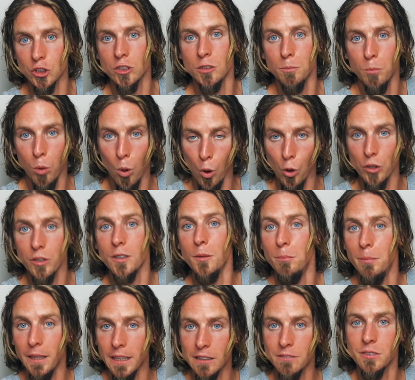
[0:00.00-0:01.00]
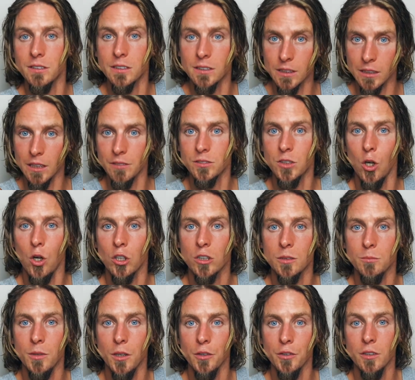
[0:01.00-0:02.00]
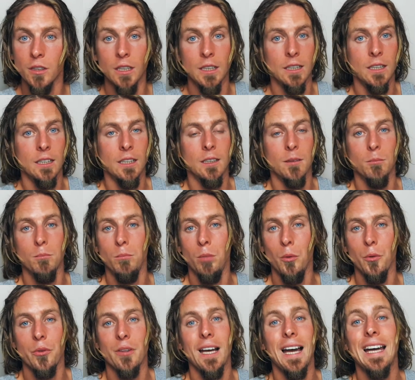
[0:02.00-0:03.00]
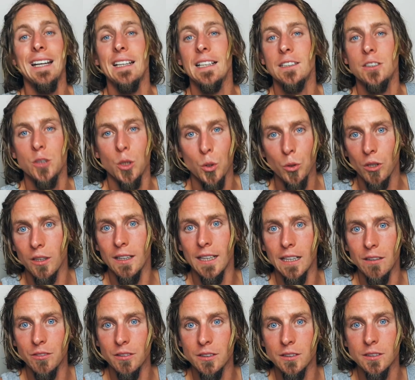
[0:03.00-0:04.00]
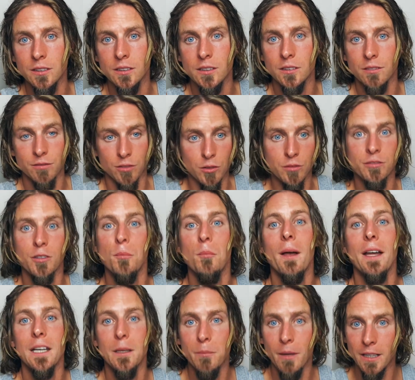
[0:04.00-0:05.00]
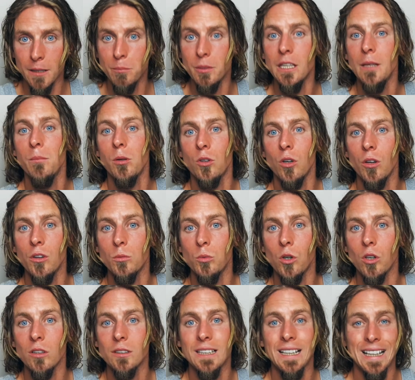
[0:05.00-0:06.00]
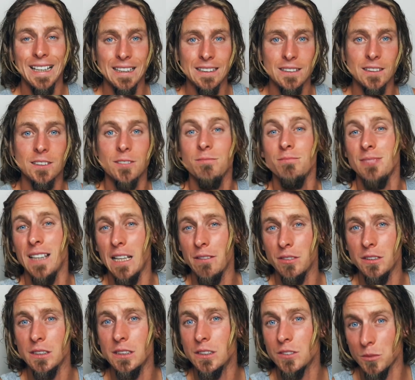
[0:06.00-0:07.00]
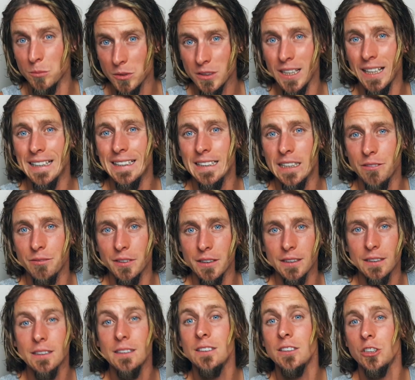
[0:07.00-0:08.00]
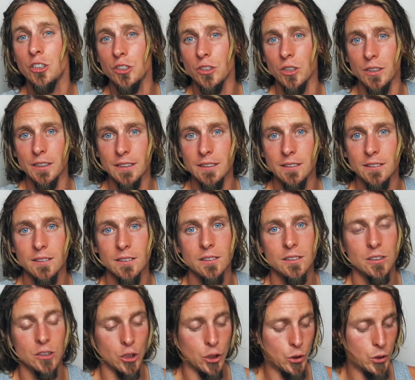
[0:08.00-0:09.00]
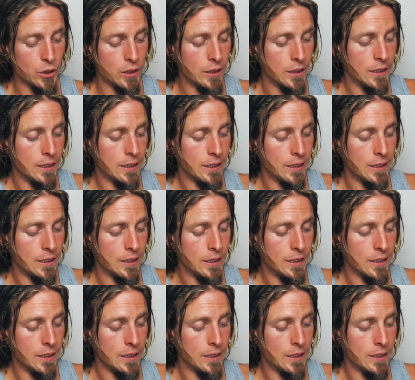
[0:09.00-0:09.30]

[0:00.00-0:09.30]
support the benefits that I've talked about, both anecdotal evidence from many people around the world and evidence from scientific studies. So,